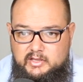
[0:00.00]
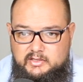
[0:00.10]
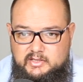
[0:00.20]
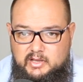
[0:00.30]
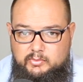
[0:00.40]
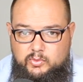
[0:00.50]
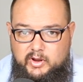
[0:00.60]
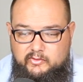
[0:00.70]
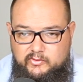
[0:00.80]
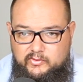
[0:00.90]
sub
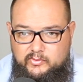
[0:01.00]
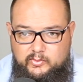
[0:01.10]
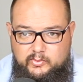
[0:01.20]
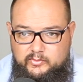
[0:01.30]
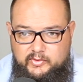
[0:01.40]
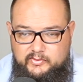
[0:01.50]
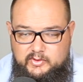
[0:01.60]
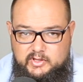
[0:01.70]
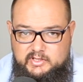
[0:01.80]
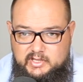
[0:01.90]
one uh,
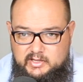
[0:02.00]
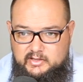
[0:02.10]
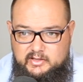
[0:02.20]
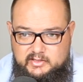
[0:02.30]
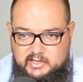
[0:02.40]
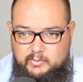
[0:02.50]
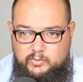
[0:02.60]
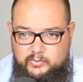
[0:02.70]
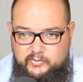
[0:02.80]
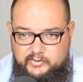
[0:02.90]

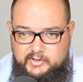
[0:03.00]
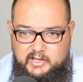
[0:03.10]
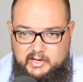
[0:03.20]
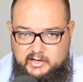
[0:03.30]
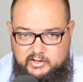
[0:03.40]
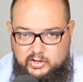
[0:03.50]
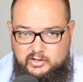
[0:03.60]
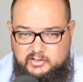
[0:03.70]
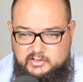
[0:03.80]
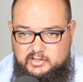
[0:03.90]
sub fifteen hundred
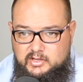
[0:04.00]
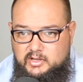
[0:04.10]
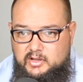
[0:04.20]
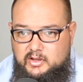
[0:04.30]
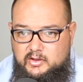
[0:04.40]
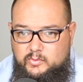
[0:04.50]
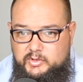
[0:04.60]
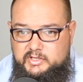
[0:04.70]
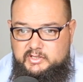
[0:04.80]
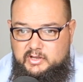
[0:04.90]
dollars
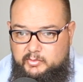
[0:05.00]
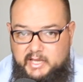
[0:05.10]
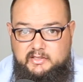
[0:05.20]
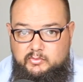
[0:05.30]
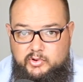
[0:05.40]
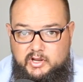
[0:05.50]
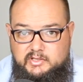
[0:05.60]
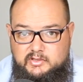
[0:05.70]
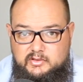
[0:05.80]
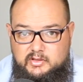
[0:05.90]
which is an amazing
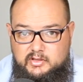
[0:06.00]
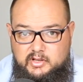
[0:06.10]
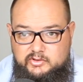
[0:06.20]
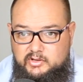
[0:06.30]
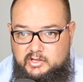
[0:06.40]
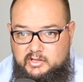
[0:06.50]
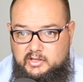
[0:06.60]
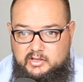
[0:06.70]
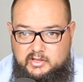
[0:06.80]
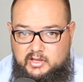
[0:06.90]
price. Uh,
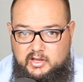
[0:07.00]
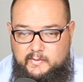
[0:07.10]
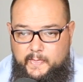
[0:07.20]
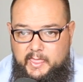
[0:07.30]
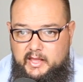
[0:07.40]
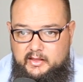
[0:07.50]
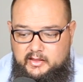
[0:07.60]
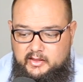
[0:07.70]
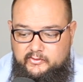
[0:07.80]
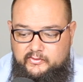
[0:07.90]
literally,
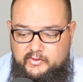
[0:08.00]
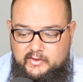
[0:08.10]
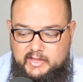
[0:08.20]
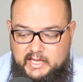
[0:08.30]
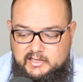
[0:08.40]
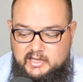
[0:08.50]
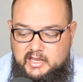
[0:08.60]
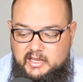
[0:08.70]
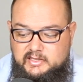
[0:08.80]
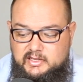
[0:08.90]
if, if that's the
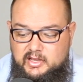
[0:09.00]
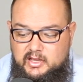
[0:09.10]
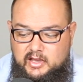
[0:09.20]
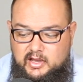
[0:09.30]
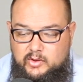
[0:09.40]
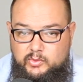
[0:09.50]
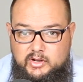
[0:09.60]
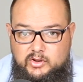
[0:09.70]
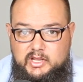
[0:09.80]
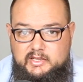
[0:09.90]
case, I
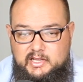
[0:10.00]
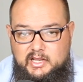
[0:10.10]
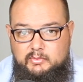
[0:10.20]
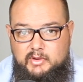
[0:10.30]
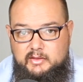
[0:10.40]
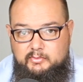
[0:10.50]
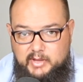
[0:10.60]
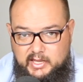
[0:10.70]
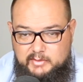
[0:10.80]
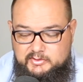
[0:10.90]
would look at selling my
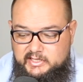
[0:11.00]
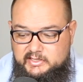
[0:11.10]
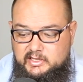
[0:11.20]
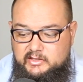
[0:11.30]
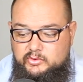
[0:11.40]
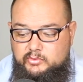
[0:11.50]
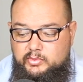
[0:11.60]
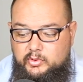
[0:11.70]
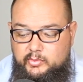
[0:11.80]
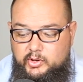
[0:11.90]
backup
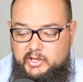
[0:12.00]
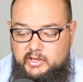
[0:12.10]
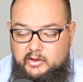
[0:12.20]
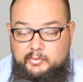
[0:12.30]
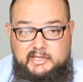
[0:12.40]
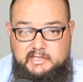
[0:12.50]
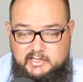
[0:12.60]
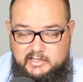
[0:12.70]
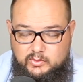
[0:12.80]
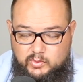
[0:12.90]
6D2 body, or uh, my
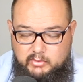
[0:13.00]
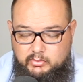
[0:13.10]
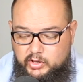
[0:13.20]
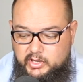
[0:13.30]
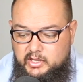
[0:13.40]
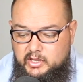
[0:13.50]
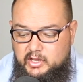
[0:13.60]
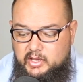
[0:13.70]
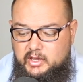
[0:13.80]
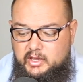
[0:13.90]
6D1 body,
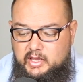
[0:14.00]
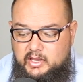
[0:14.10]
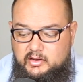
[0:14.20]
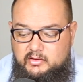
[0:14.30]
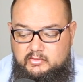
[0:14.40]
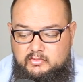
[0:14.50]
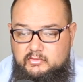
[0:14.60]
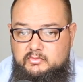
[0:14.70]
and